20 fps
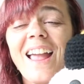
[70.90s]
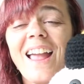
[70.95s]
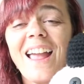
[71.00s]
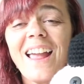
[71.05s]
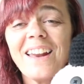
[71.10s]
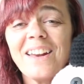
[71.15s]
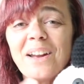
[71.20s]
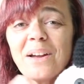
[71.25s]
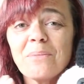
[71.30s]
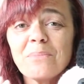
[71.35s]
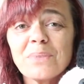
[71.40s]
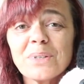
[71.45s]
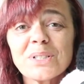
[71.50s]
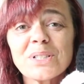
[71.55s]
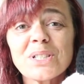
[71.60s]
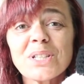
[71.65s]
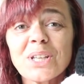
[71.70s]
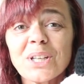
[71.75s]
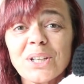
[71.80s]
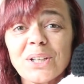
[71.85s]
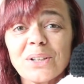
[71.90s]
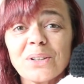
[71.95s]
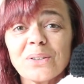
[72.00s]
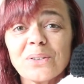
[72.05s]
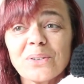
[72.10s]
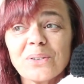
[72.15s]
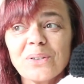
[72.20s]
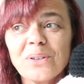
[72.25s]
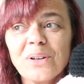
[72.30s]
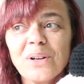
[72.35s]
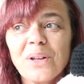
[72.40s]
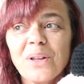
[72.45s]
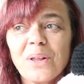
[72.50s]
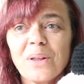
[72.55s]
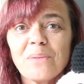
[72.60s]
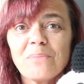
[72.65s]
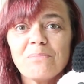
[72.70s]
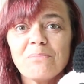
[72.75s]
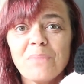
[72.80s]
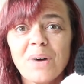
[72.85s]
and number two,
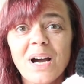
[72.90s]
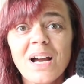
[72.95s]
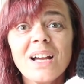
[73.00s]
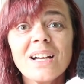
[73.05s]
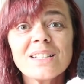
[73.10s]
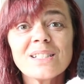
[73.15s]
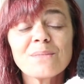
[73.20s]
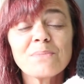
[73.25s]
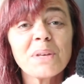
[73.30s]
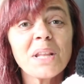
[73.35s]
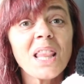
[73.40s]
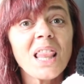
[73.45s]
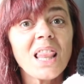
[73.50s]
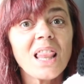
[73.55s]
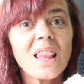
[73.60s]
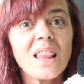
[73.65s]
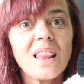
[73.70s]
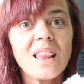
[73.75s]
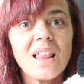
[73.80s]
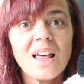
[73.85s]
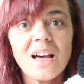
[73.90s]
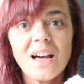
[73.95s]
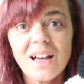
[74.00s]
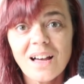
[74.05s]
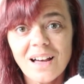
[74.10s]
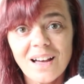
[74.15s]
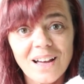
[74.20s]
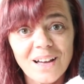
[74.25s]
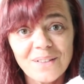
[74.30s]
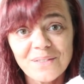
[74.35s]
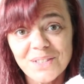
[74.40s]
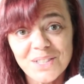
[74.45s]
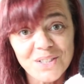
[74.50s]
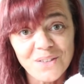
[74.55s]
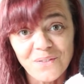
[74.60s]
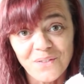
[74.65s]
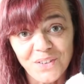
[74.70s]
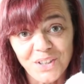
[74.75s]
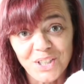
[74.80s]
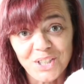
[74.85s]
my husband loves
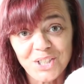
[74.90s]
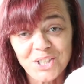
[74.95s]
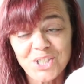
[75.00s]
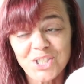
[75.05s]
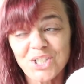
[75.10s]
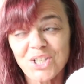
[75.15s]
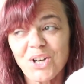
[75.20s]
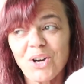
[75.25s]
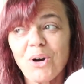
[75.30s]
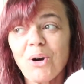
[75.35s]
to fish.